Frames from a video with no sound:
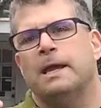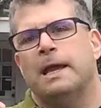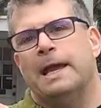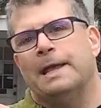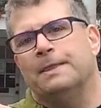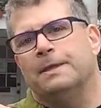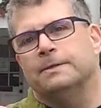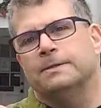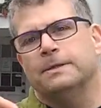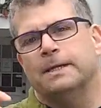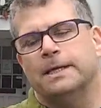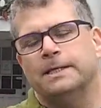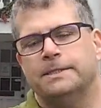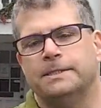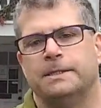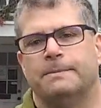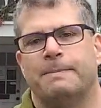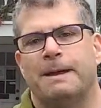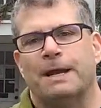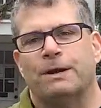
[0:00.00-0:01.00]
and there's lights
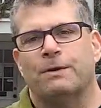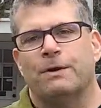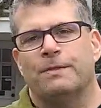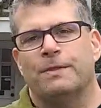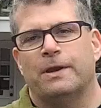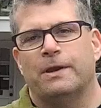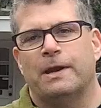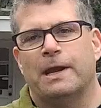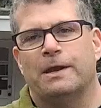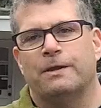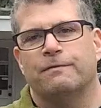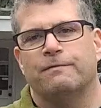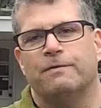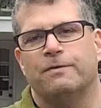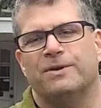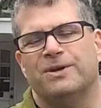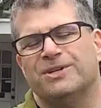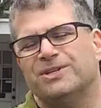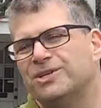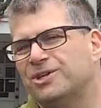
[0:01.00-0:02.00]
in the background that are out of
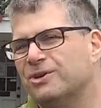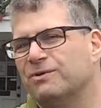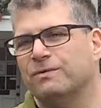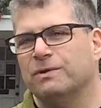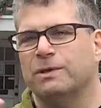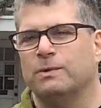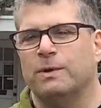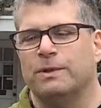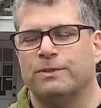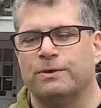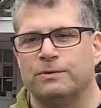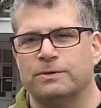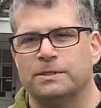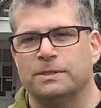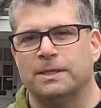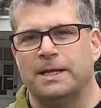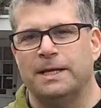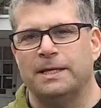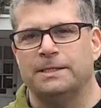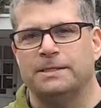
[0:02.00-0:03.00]
focus, you don't really want
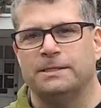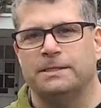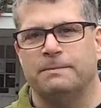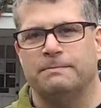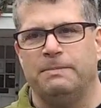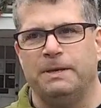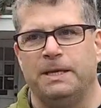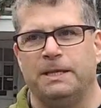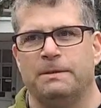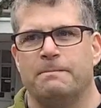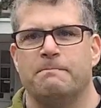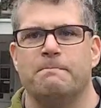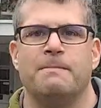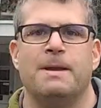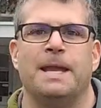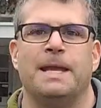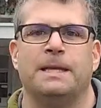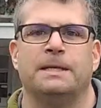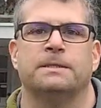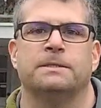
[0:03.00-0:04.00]
those lights to be the
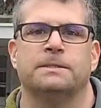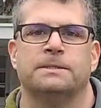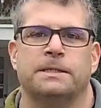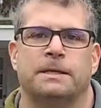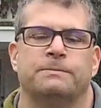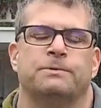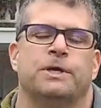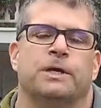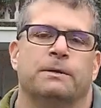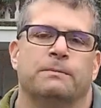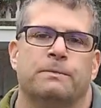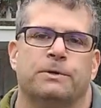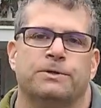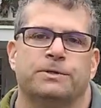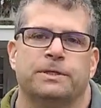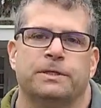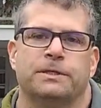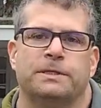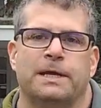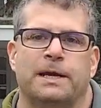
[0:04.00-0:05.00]
main subject most
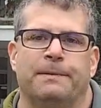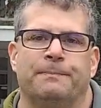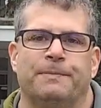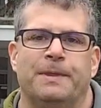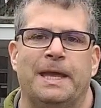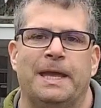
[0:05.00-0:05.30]
of the time.